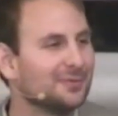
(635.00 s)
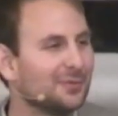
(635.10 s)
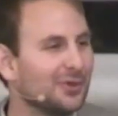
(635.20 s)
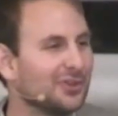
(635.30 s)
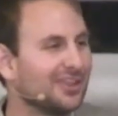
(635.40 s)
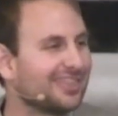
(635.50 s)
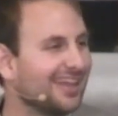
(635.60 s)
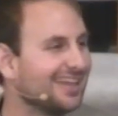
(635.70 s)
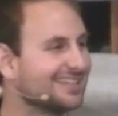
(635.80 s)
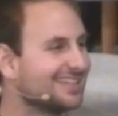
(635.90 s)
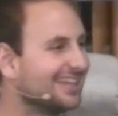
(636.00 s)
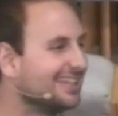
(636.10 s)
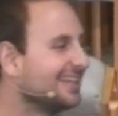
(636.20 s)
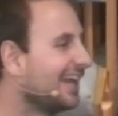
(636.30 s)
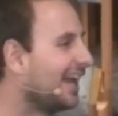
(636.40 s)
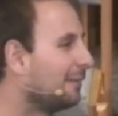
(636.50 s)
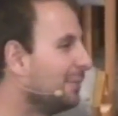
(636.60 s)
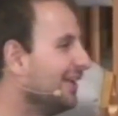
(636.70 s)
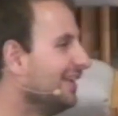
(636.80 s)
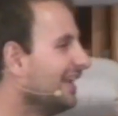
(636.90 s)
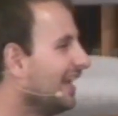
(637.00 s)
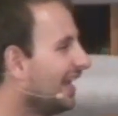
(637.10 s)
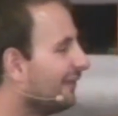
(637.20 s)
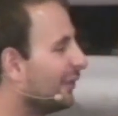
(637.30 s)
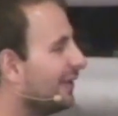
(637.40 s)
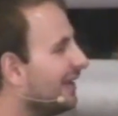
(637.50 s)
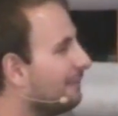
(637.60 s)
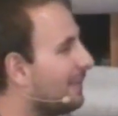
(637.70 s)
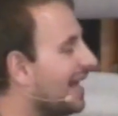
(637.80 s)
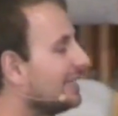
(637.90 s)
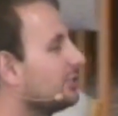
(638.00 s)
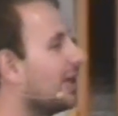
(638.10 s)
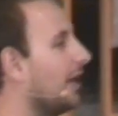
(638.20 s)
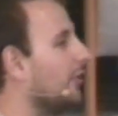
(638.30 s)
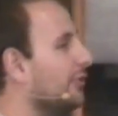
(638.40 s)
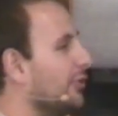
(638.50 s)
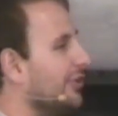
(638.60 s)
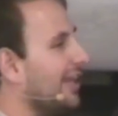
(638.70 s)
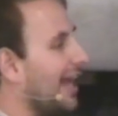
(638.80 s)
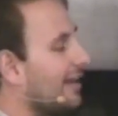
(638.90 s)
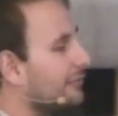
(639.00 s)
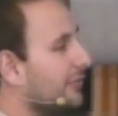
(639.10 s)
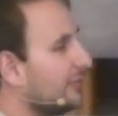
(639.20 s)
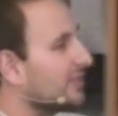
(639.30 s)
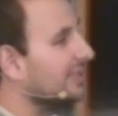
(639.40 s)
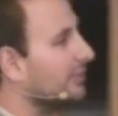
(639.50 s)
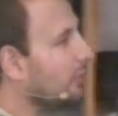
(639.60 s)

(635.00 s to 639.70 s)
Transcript: one of the things that did happen when in my childhood that I vividly